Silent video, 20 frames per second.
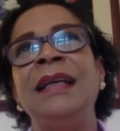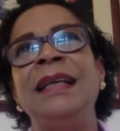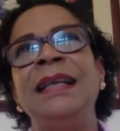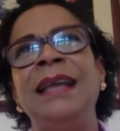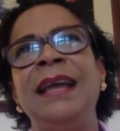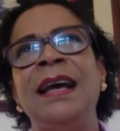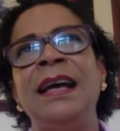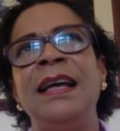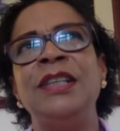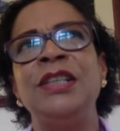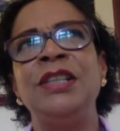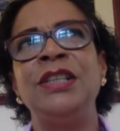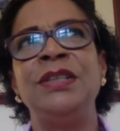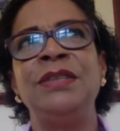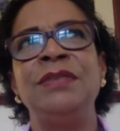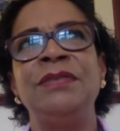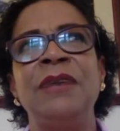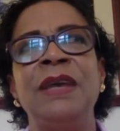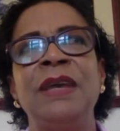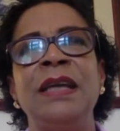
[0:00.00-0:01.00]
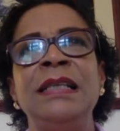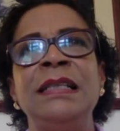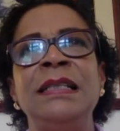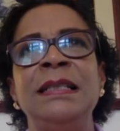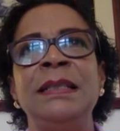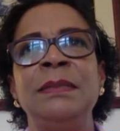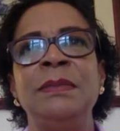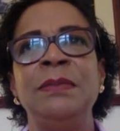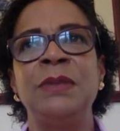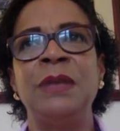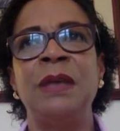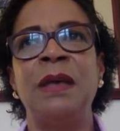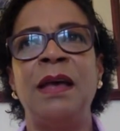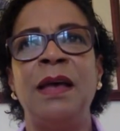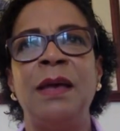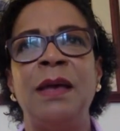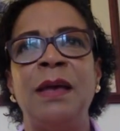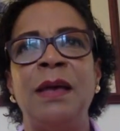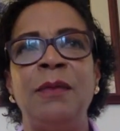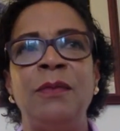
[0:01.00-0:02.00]
yeah, just find some
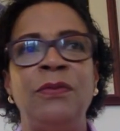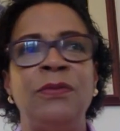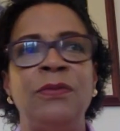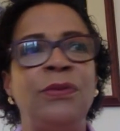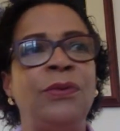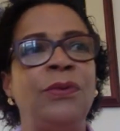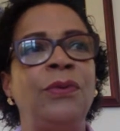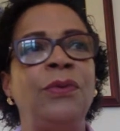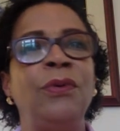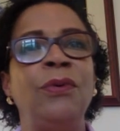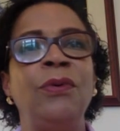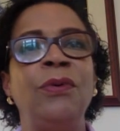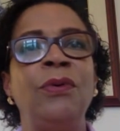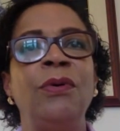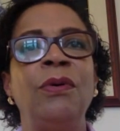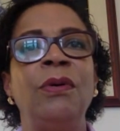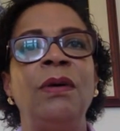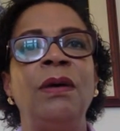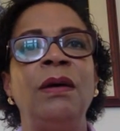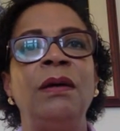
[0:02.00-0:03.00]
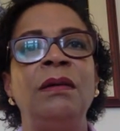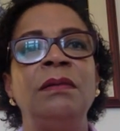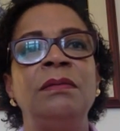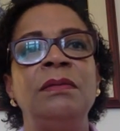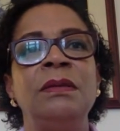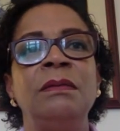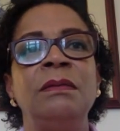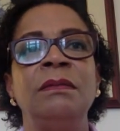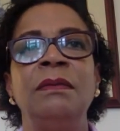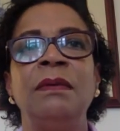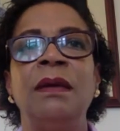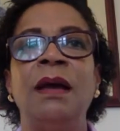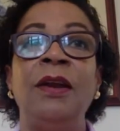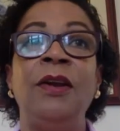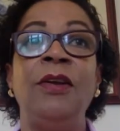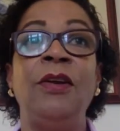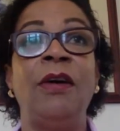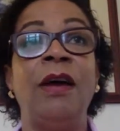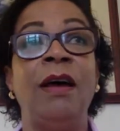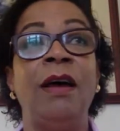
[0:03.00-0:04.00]
time for, I
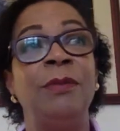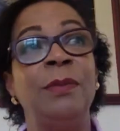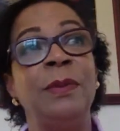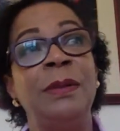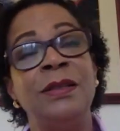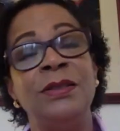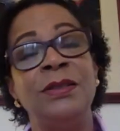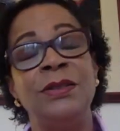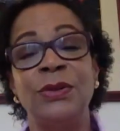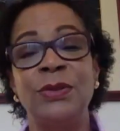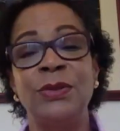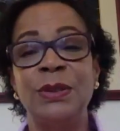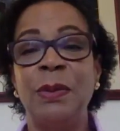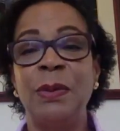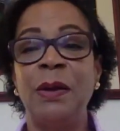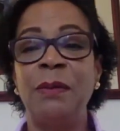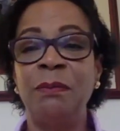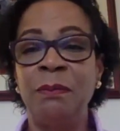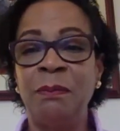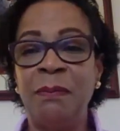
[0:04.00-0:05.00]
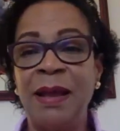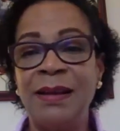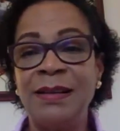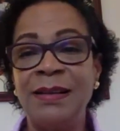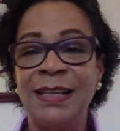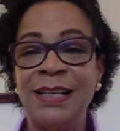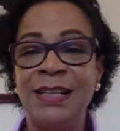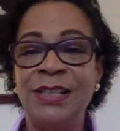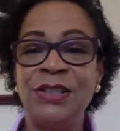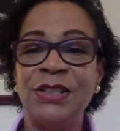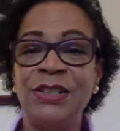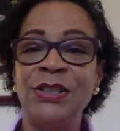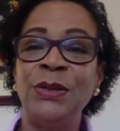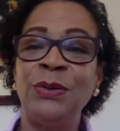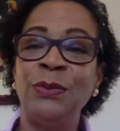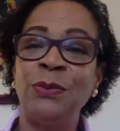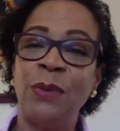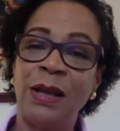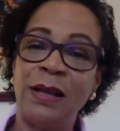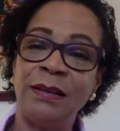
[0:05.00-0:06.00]
know everybody talks about meditation
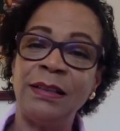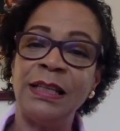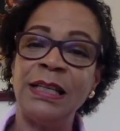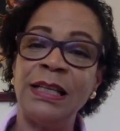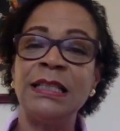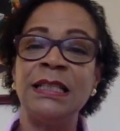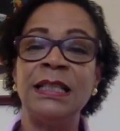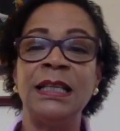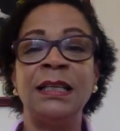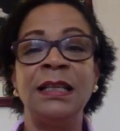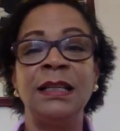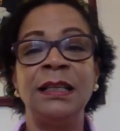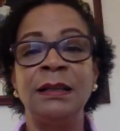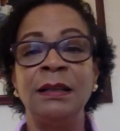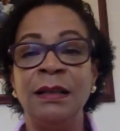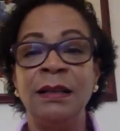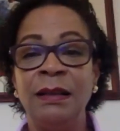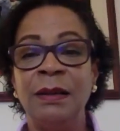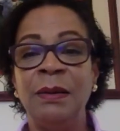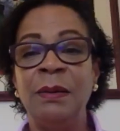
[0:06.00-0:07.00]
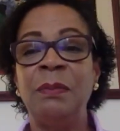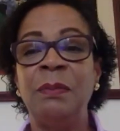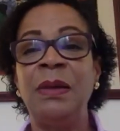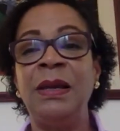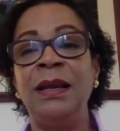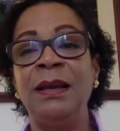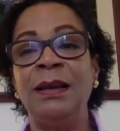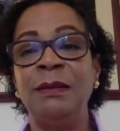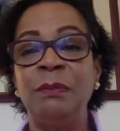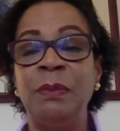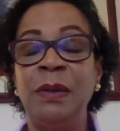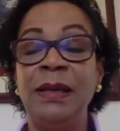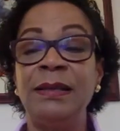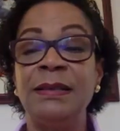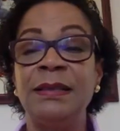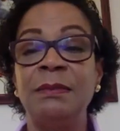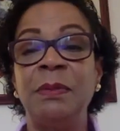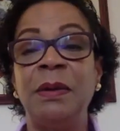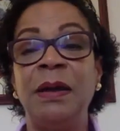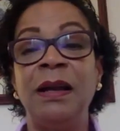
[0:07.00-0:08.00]
and wellness and being at
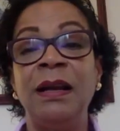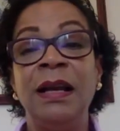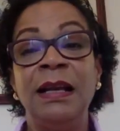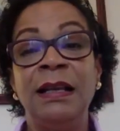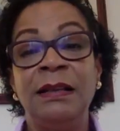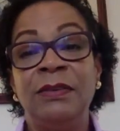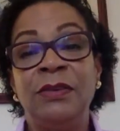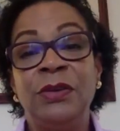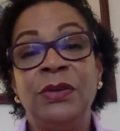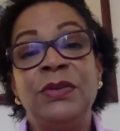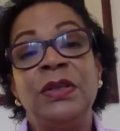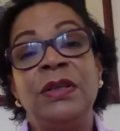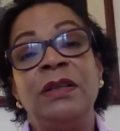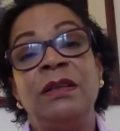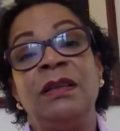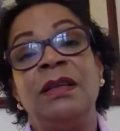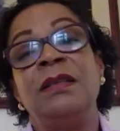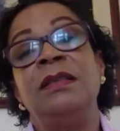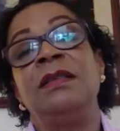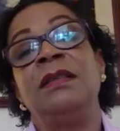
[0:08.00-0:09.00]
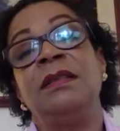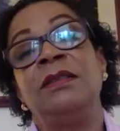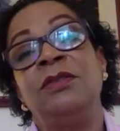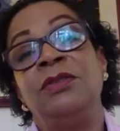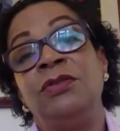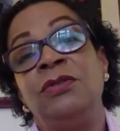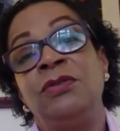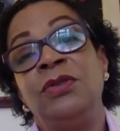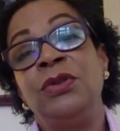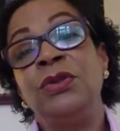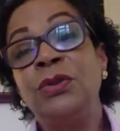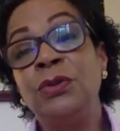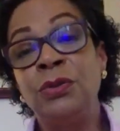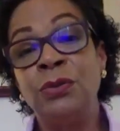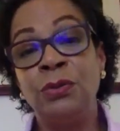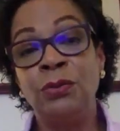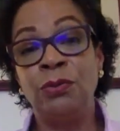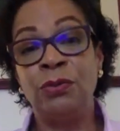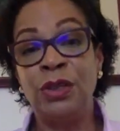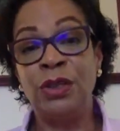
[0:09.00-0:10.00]
peace, but those are the things that do
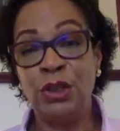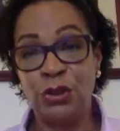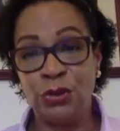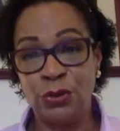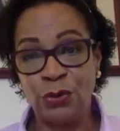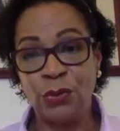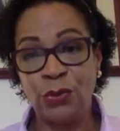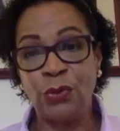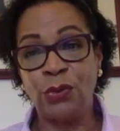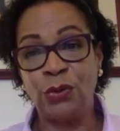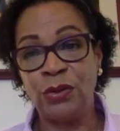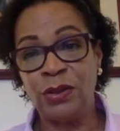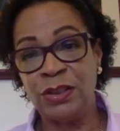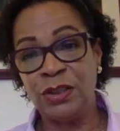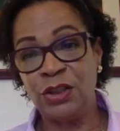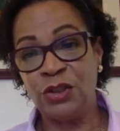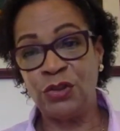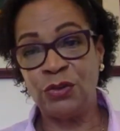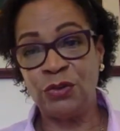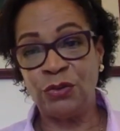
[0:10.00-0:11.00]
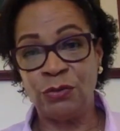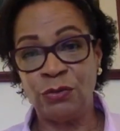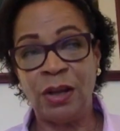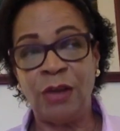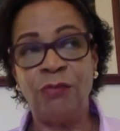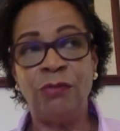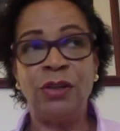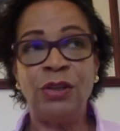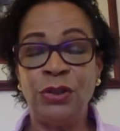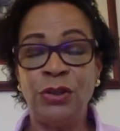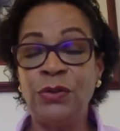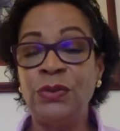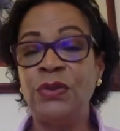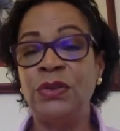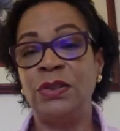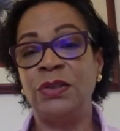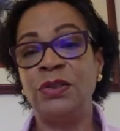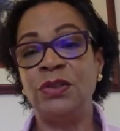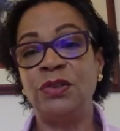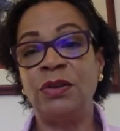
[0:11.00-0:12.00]
restore and reduce
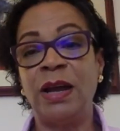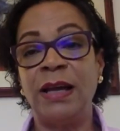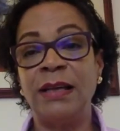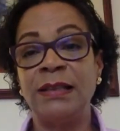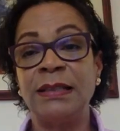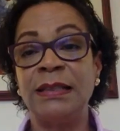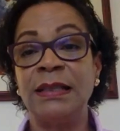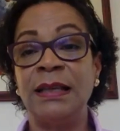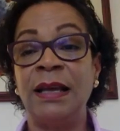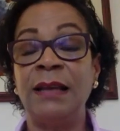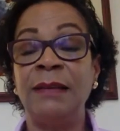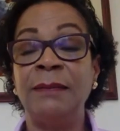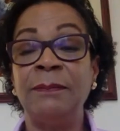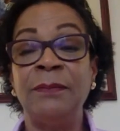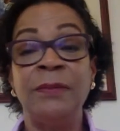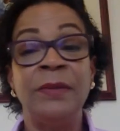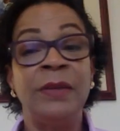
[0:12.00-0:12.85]
the stress. And